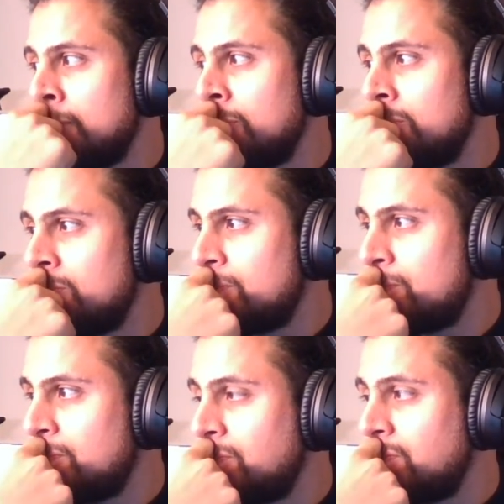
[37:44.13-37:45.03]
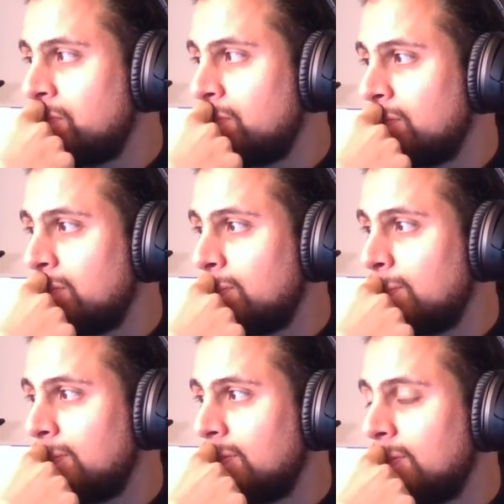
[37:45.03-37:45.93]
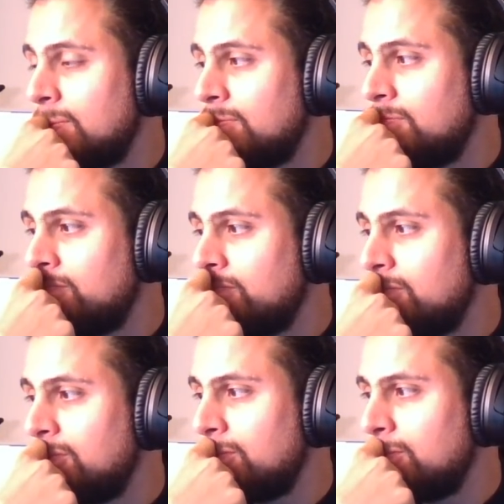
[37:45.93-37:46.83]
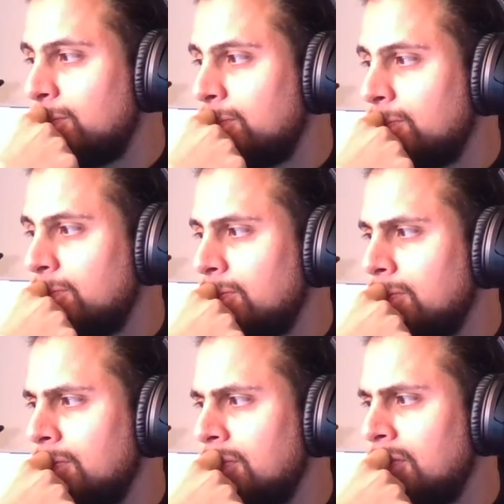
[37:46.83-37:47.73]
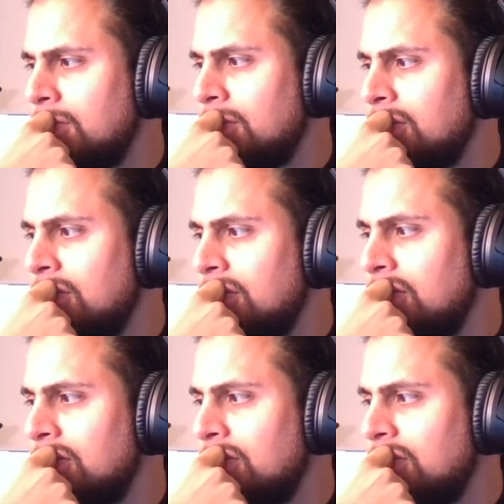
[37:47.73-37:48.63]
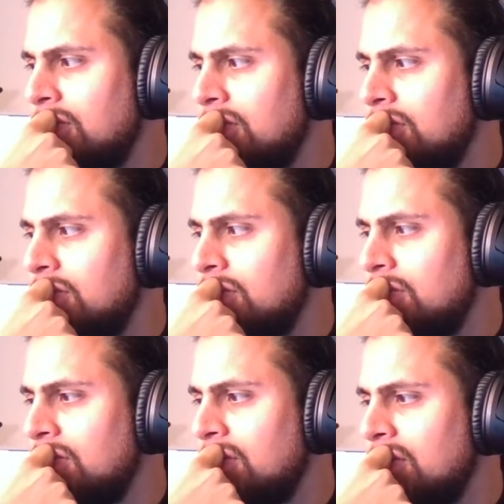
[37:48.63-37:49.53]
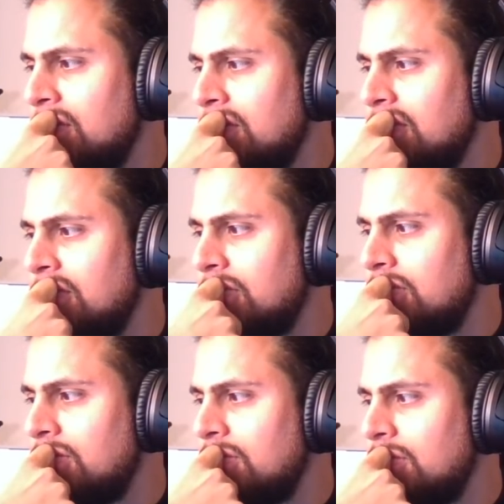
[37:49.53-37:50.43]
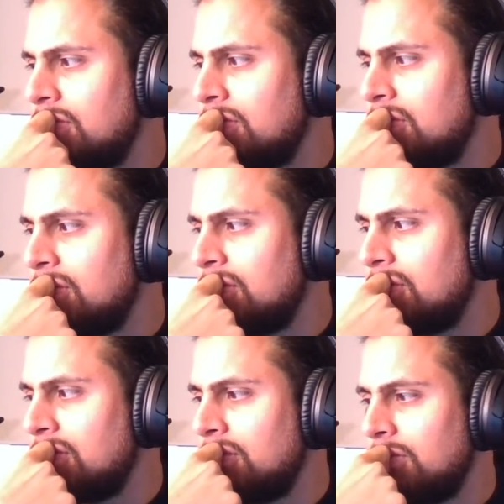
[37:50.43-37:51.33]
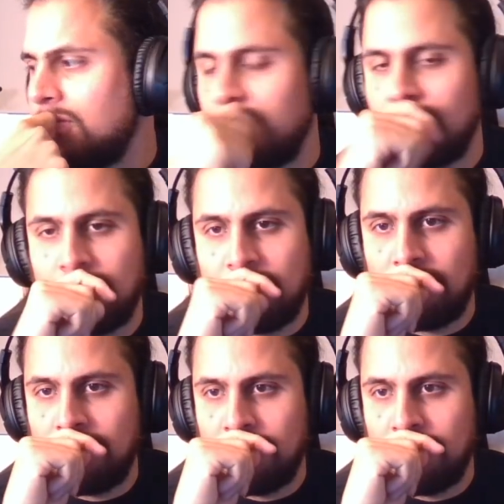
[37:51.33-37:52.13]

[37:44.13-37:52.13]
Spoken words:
(not speaking)